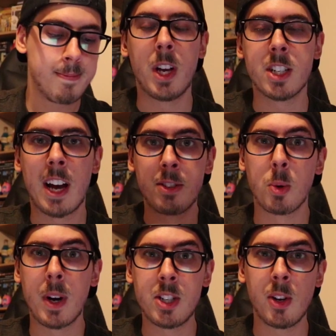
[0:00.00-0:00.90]
which as
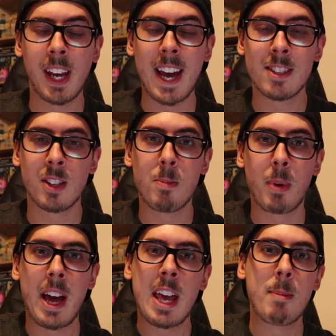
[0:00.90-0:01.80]
always, you can get into them
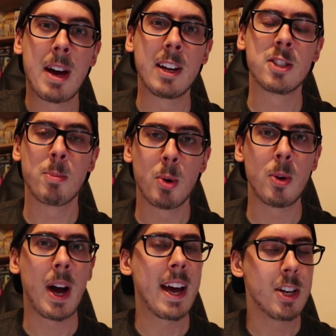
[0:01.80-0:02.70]
by emailing
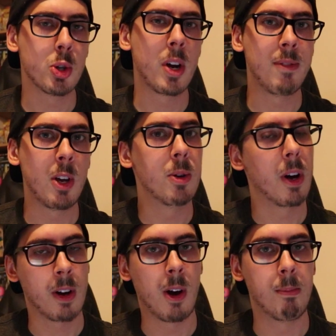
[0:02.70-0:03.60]

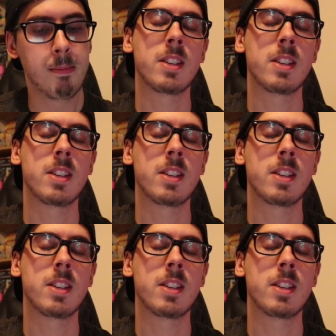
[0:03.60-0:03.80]
support@enjoyvue.com.